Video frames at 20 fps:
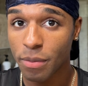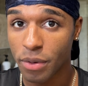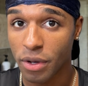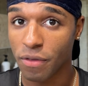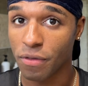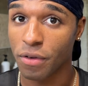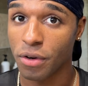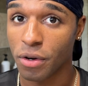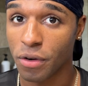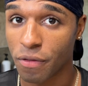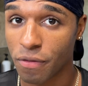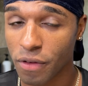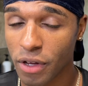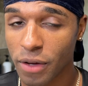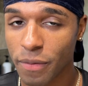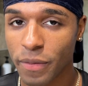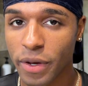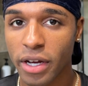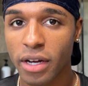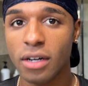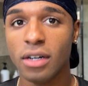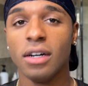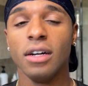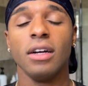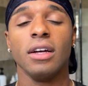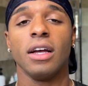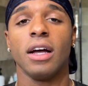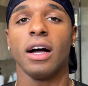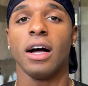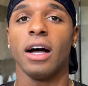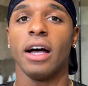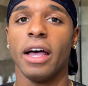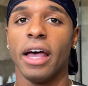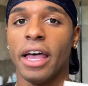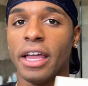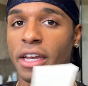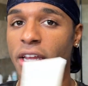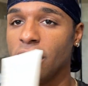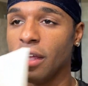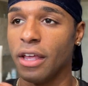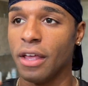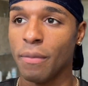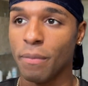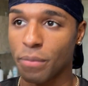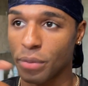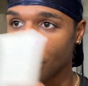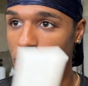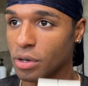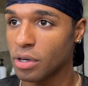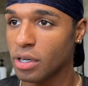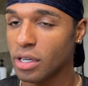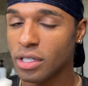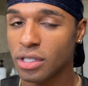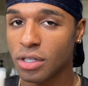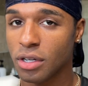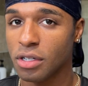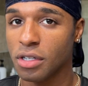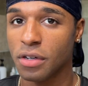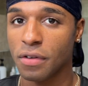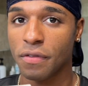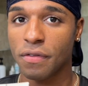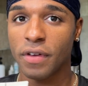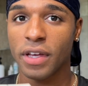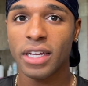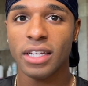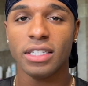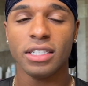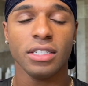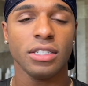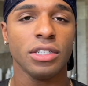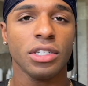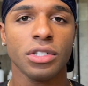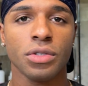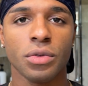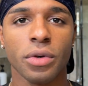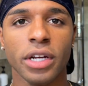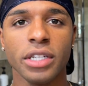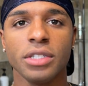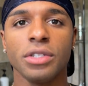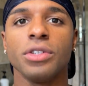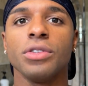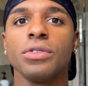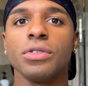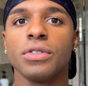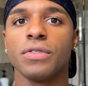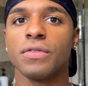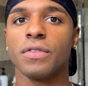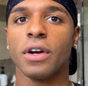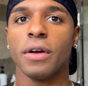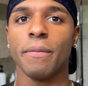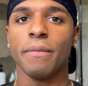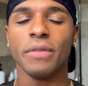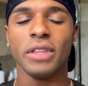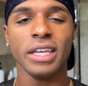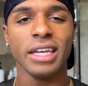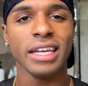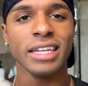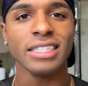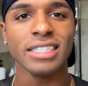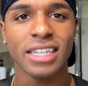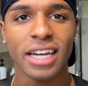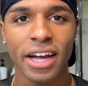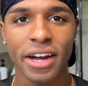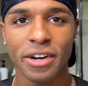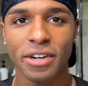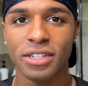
if you're a female, any impurities on your face, just residues from the entire